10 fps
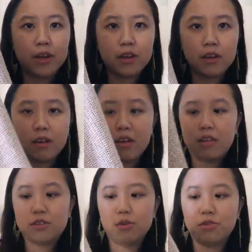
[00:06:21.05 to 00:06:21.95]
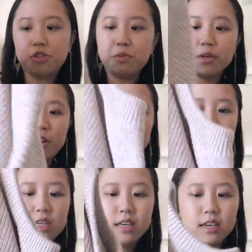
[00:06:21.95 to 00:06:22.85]
wing. So it's super
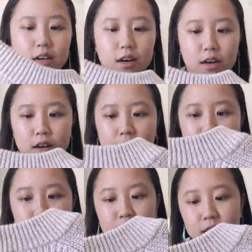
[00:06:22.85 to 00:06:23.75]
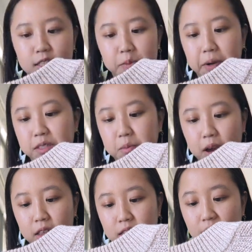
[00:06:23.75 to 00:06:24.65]
cozy. Uh, I didn't expect to buy this